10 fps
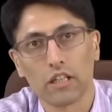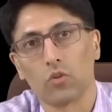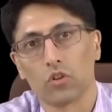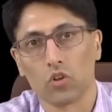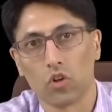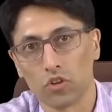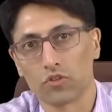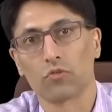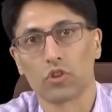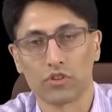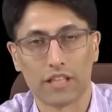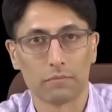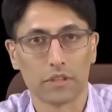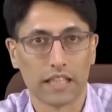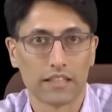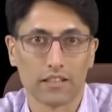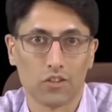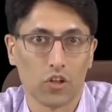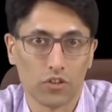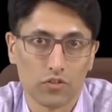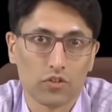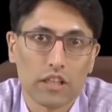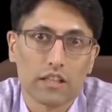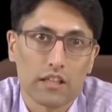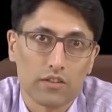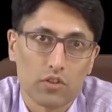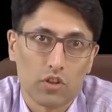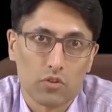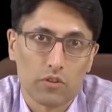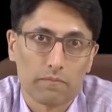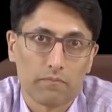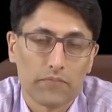or laws, for example, that the gods condone.